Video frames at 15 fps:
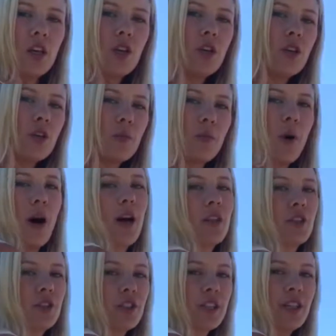Your
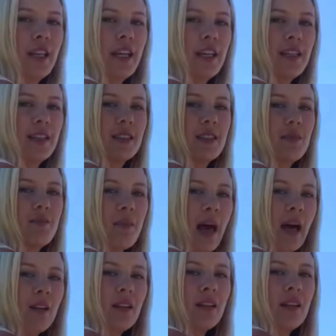posture is
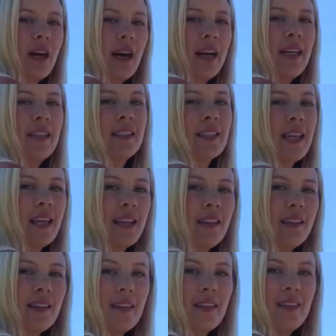malaligned,
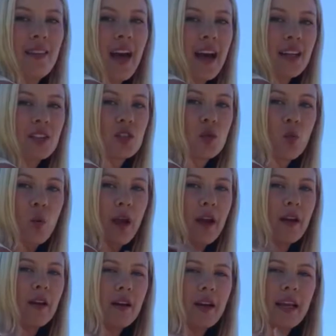and that's
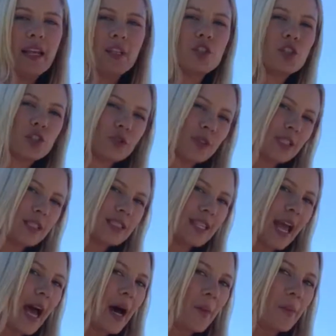where injuries
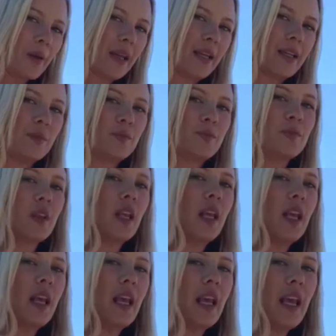happen.
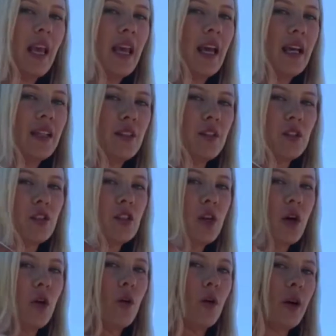And
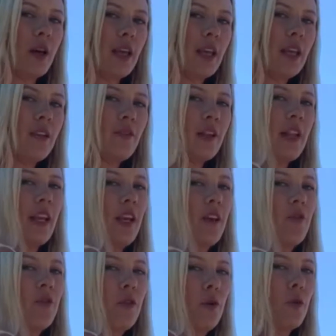so even
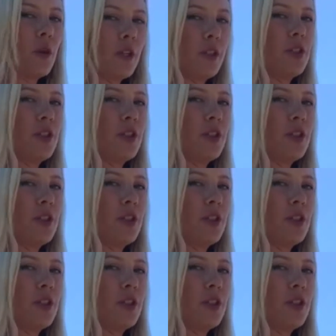if you were